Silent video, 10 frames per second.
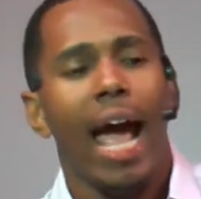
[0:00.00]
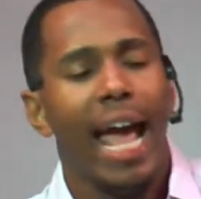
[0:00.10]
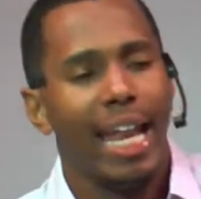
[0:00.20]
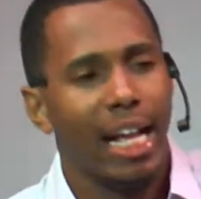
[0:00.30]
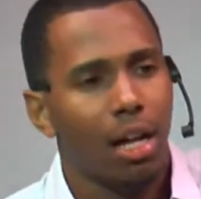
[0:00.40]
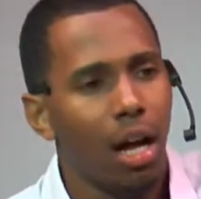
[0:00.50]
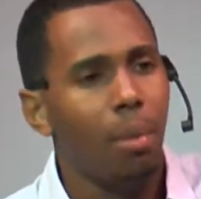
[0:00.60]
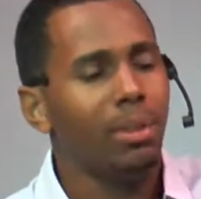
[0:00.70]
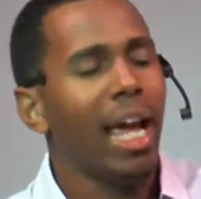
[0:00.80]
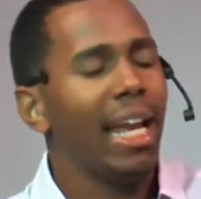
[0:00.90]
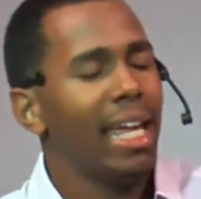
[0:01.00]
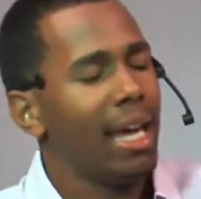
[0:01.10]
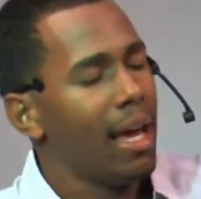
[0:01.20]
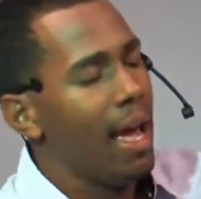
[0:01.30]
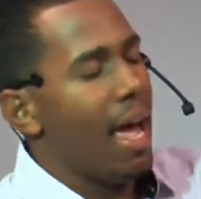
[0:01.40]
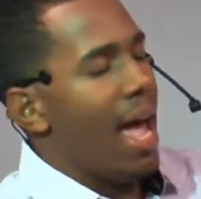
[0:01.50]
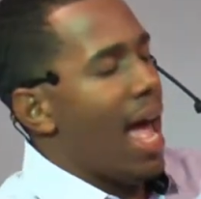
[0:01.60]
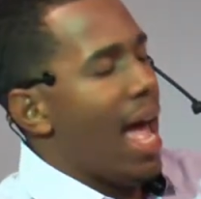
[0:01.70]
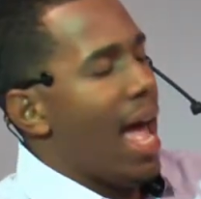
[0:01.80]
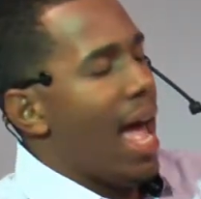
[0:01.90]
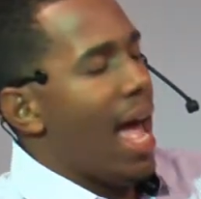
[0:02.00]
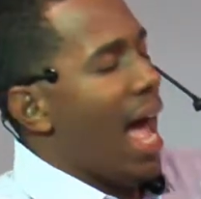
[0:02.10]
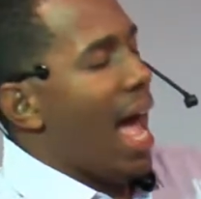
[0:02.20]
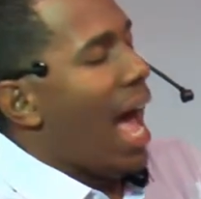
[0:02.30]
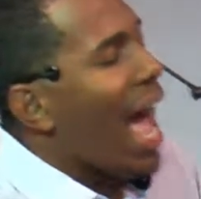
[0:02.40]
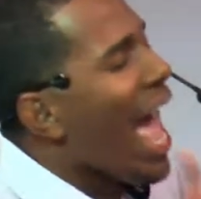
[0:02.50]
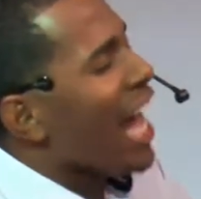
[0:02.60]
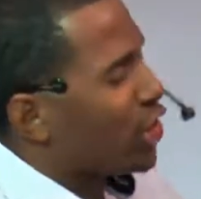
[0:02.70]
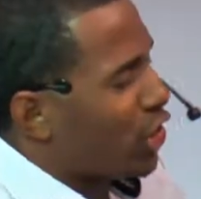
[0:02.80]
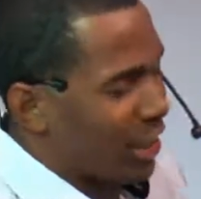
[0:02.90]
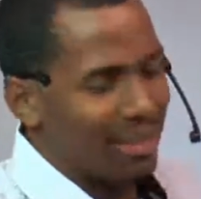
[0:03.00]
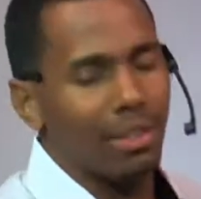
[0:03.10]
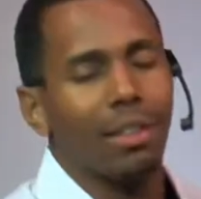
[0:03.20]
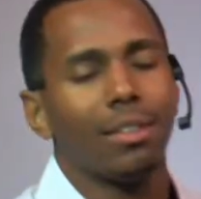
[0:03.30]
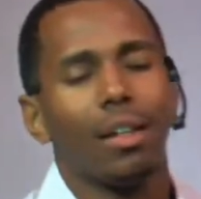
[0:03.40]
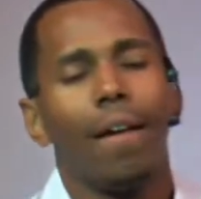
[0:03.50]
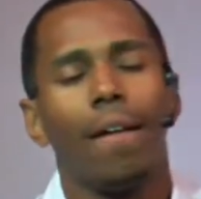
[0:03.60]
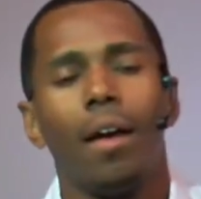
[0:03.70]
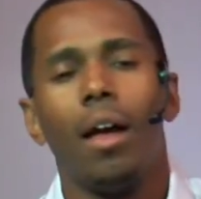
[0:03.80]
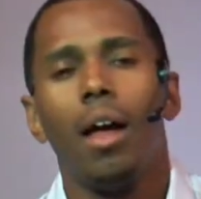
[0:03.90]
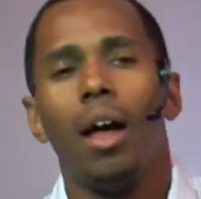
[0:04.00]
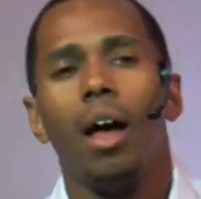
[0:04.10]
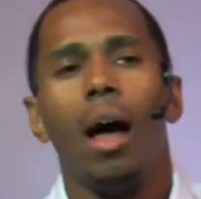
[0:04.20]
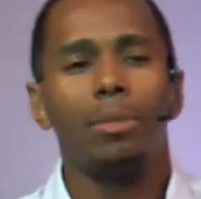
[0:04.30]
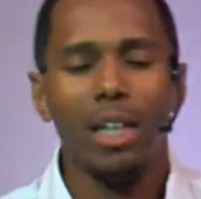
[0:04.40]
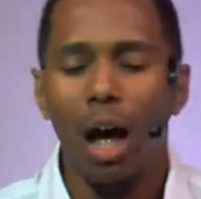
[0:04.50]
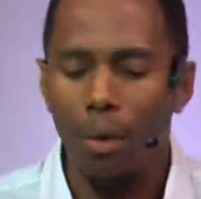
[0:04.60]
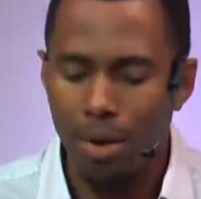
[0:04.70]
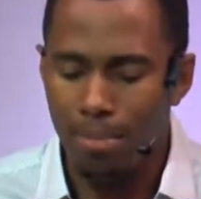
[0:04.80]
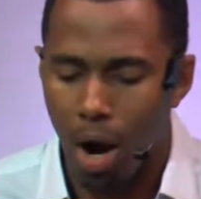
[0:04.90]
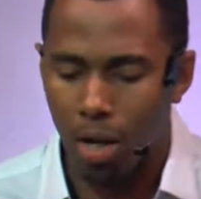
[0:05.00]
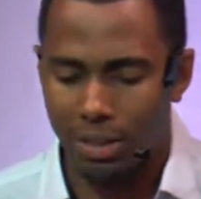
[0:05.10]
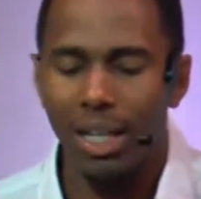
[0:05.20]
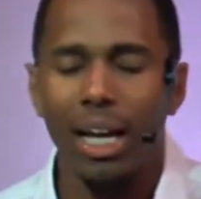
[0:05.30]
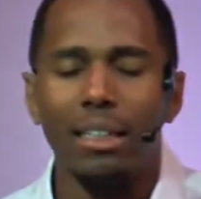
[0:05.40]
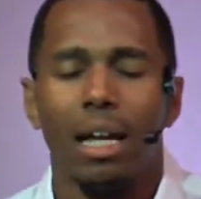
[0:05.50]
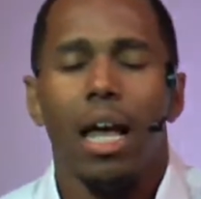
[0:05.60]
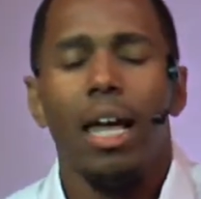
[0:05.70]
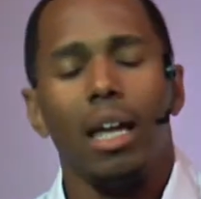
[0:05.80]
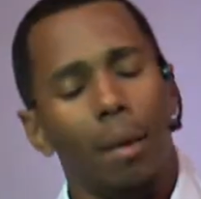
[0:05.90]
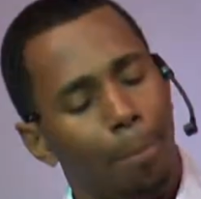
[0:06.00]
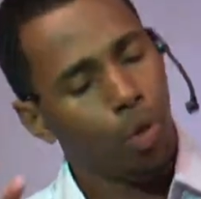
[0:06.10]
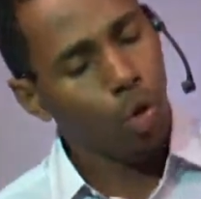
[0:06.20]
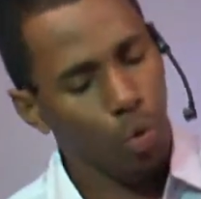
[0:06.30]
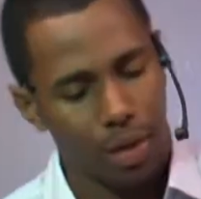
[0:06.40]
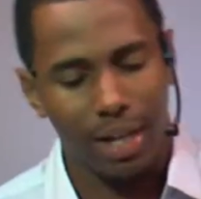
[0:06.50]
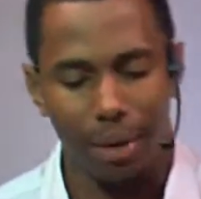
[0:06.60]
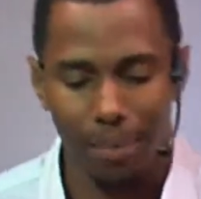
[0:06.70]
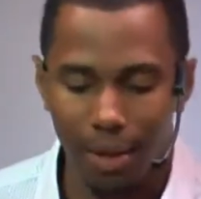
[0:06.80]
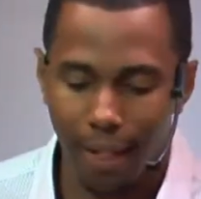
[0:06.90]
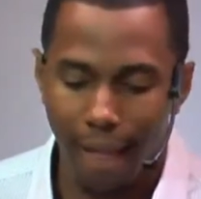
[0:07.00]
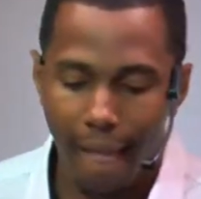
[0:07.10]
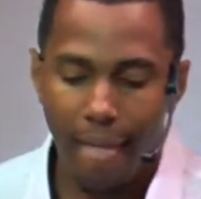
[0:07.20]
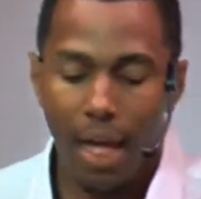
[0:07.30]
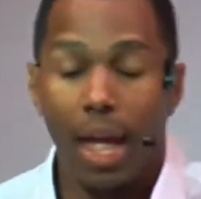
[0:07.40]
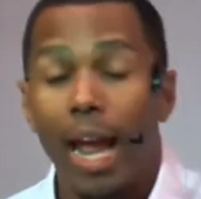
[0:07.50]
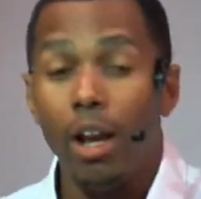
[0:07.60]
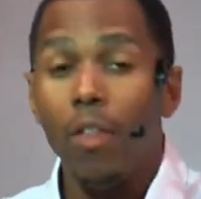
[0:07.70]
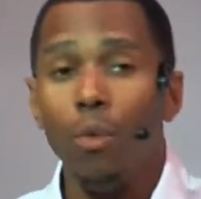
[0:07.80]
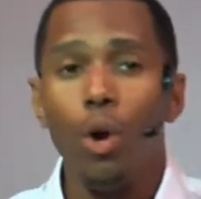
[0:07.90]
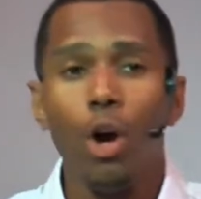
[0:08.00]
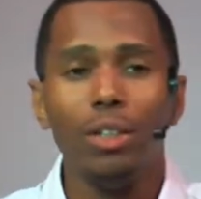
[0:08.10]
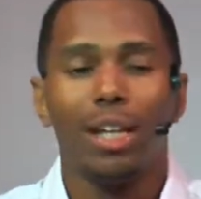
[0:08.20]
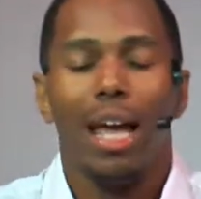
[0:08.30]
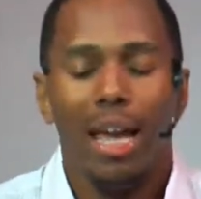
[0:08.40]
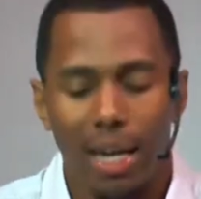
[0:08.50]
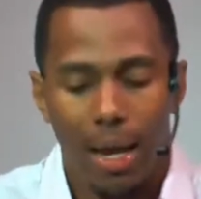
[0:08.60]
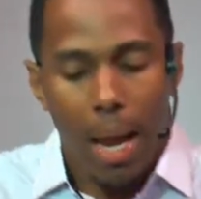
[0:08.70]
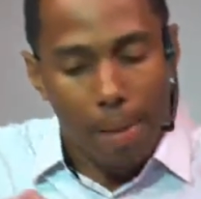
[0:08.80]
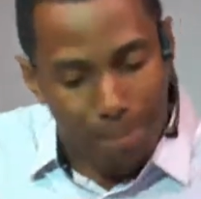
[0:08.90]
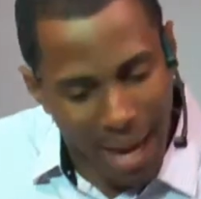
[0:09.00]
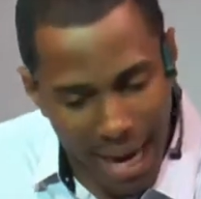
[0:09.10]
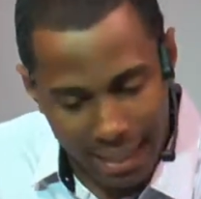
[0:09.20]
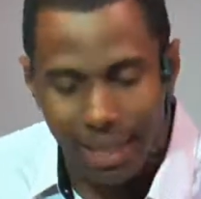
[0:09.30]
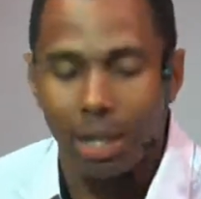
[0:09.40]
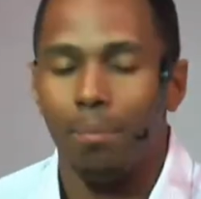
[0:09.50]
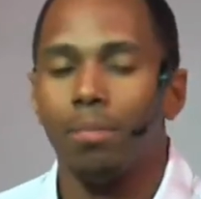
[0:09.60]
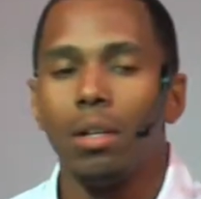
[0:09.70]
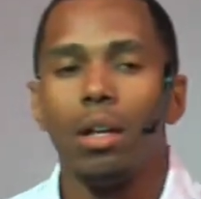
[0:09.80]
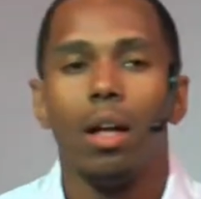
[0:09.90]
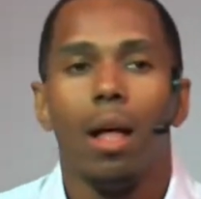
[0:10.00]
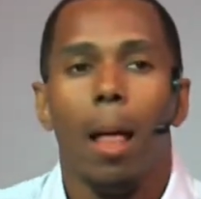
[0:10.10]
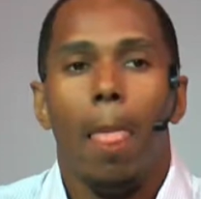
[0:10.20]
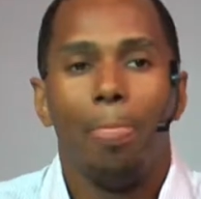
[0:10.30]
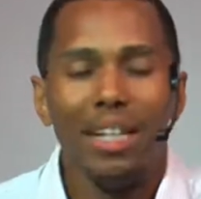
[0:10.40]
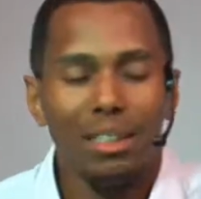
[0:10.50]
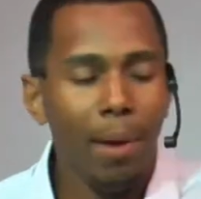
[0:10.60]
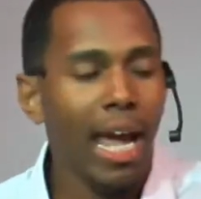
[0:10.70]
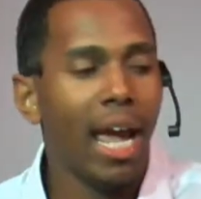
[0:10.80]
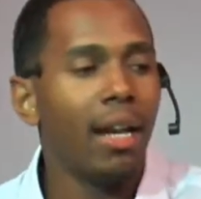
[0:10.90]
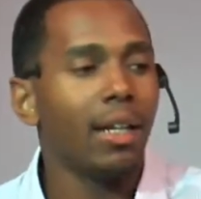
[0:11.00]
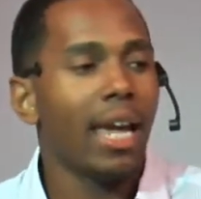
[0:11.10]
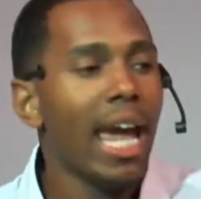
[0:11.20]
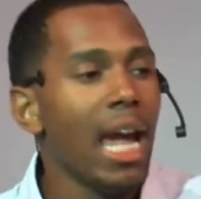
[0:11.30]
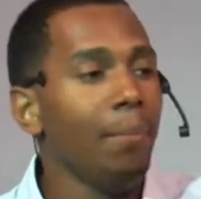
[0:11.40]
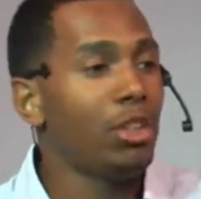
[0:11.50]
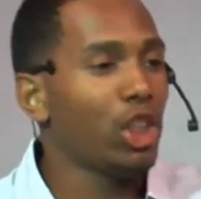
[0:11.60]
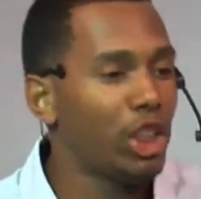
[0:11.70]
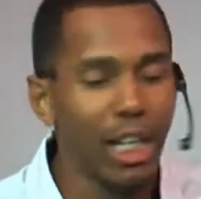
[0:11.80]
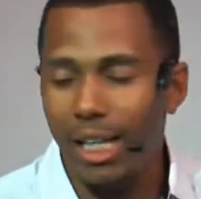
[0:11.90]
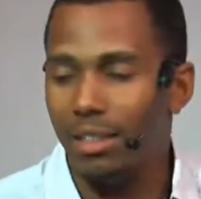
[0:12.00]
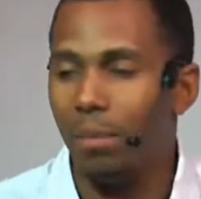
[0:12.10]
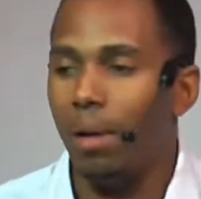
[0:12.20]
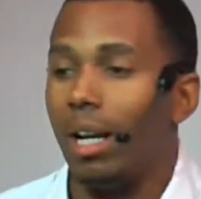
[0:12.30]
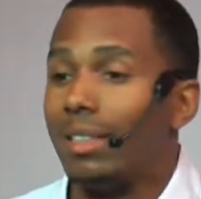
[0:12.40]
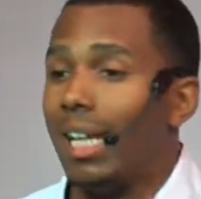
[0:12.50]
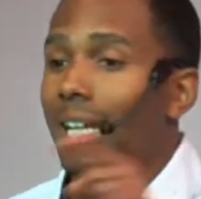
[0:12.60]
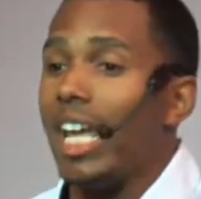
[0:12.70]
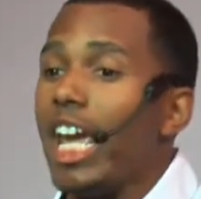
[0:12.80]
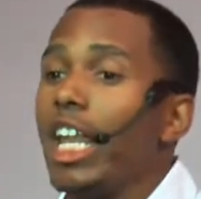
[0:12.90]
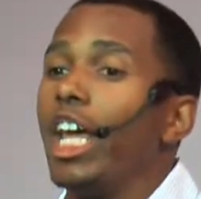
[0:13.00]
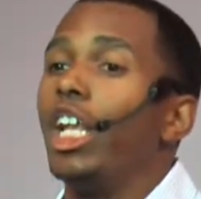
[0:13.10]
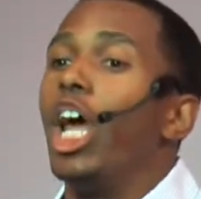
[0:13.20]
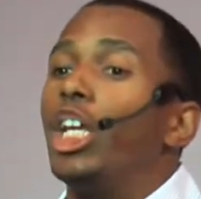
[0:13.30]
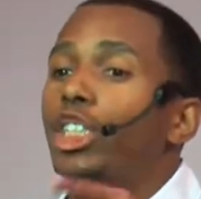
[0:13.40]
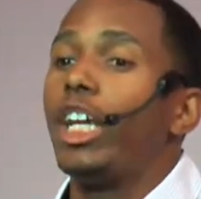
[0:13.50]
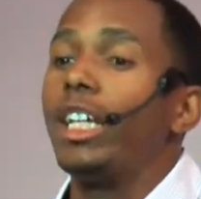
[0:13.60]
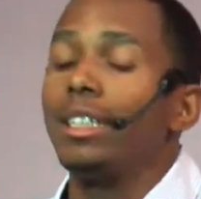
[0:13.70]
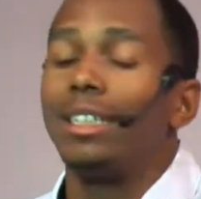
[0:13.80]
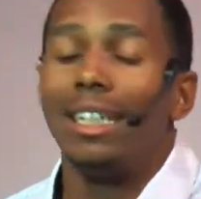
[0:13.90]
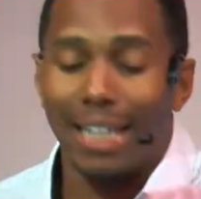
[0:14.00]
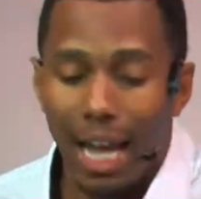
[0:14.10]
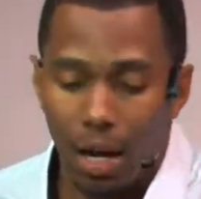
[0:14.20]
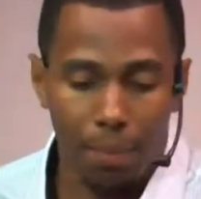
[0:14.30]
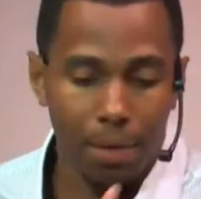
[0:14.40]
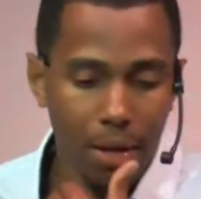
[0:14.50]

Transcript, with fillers: and he comes and he asks Jesus. I'm sorry, Mark says he implored him. In other words, he begged him. This man came to Jesus because he needed Jesus' help.